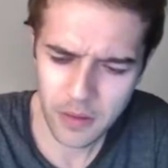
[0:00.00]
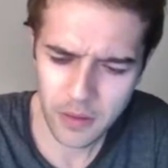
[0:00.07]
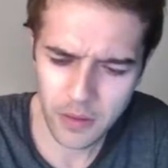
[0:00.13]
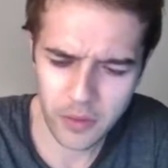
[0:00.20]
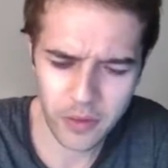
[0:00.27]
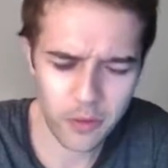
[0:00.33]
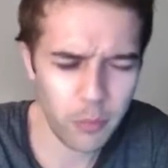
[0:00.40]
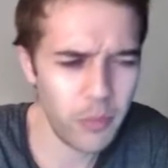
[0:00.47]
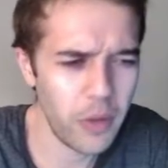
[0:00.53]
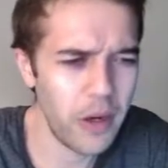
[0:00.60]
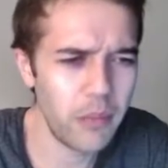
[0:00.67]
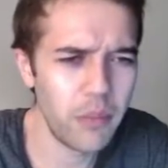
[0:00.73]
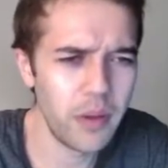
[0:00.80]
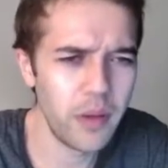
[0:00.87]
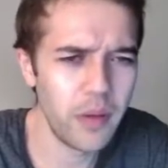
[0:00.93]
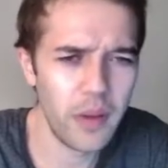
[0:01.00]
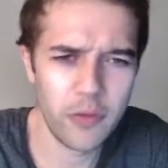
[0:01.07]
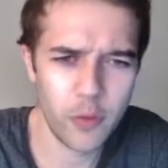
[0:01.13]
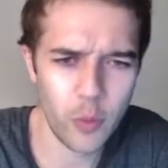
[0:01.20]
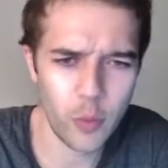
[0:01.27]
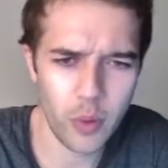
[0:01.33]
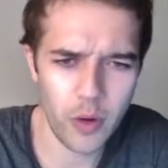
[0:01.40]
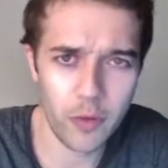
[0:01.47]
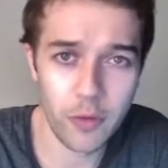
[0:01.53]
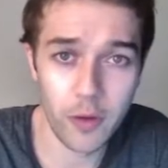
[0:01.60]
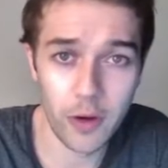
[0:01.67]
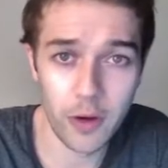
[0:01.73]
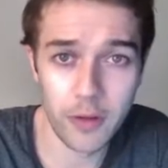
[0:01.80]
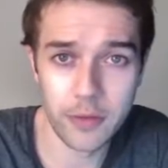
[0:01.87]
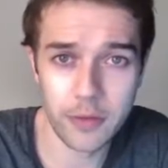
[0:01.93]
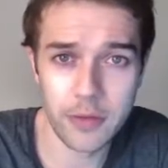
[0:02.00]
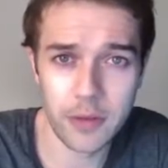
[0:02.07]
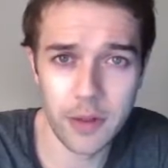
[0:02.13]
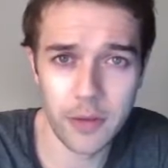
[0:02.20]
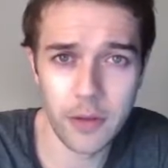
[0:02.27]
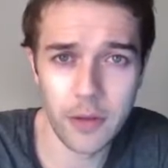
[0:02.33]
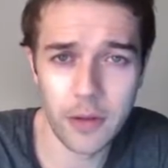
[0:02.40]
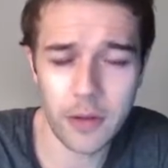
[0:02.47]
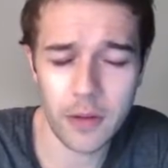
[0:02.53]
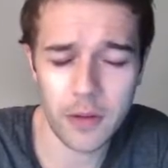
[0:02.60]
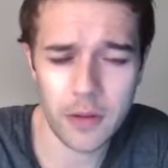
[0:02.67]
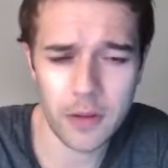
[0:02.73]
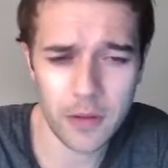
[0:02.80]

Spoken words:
This might be left for part 5, I think,